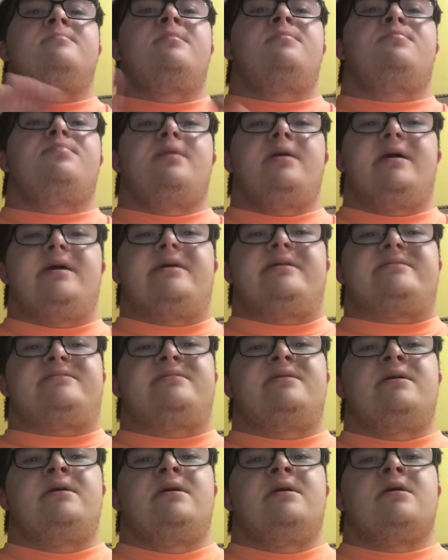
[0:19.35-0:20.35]

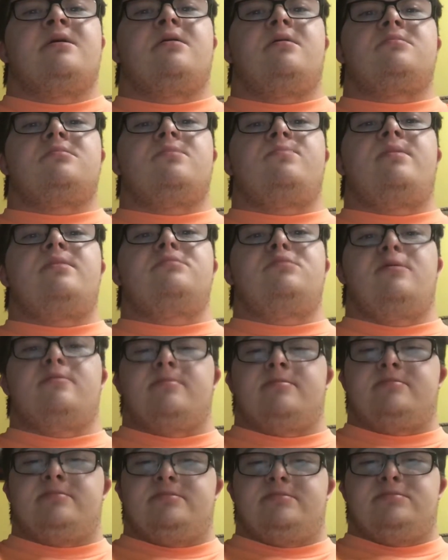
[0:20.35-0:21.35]
please, contact my
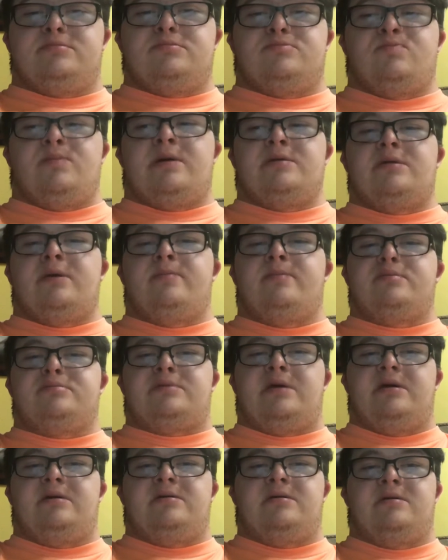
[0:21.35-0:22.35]
new
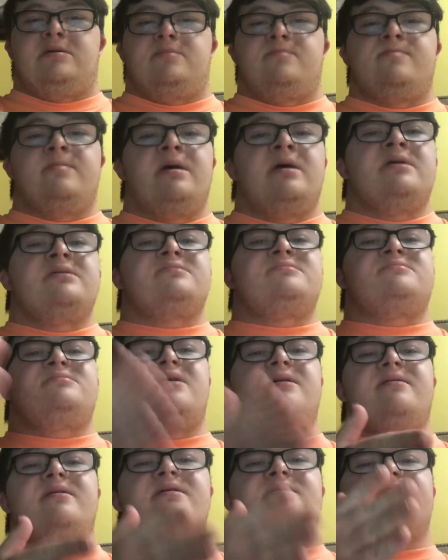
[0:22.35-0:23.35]
persona,
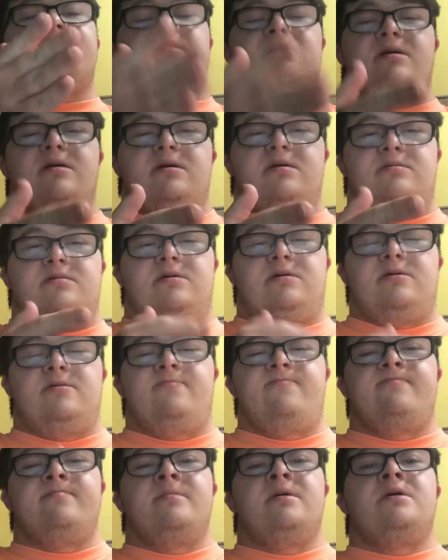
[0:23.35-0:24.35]
Sushi's
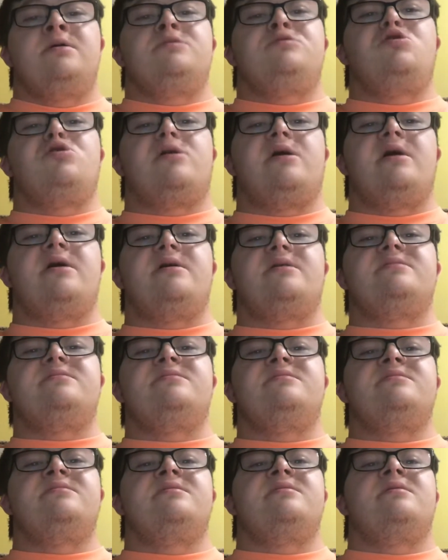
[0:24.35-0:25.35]
Funeral. You
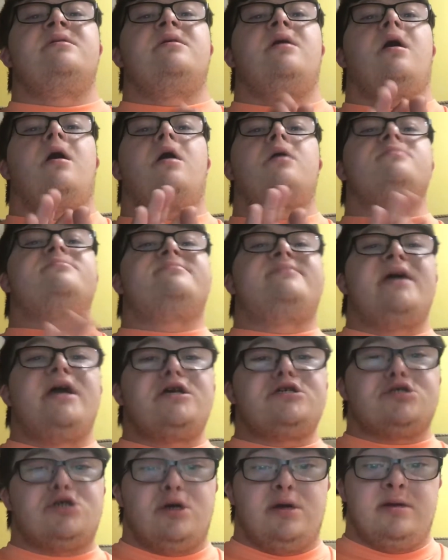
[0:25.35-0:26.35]
can
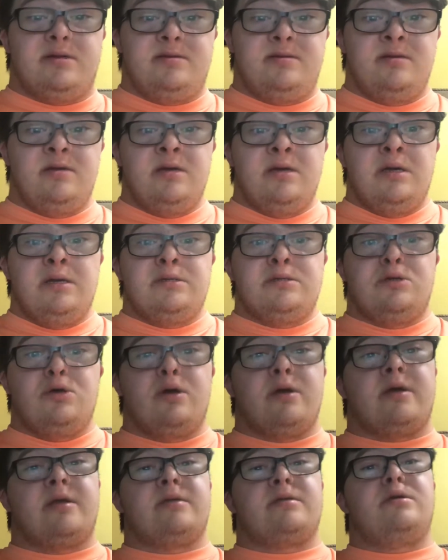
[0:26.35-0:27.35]
audition
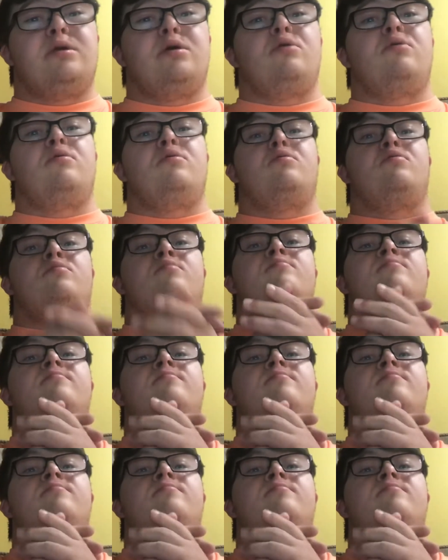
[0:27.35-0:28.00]
to